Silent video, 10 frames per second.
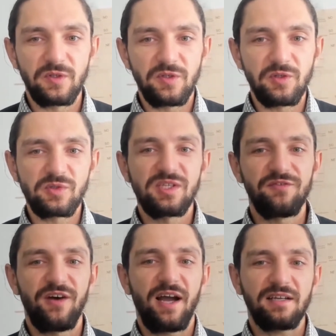use the
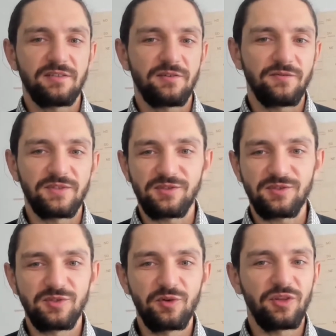fact of
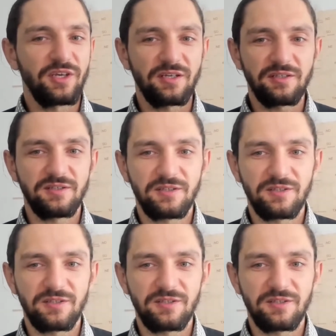this new thing,